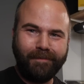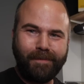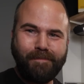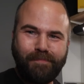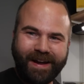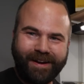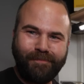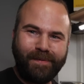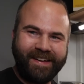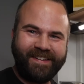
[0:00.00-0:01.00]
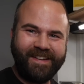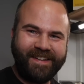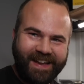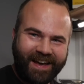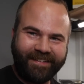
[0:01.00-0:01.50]
my backup is
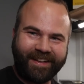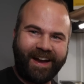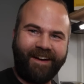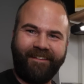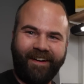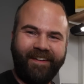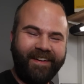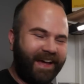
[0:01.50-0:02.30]
in Dell tower,